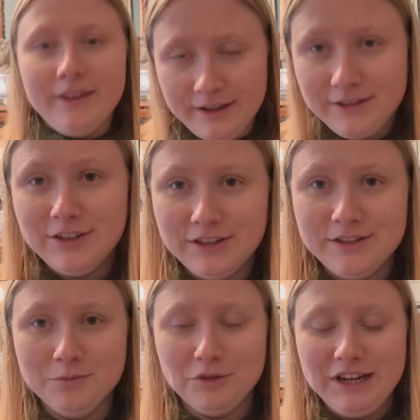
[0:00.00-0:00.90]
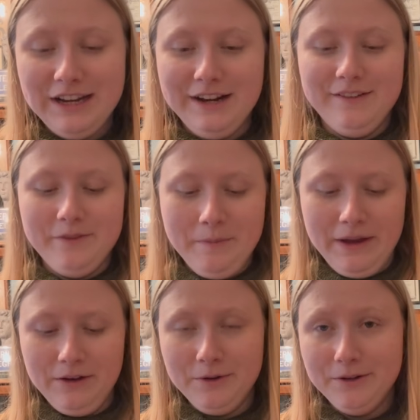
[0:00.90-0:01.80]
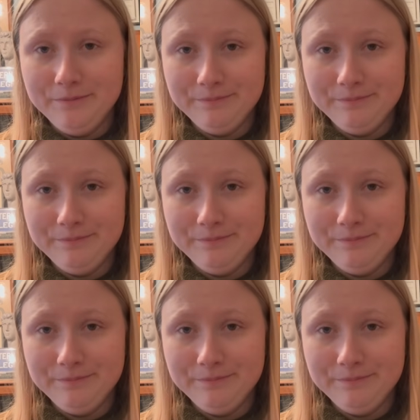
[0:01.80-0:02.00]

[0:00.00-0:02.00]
took some reading of the manual.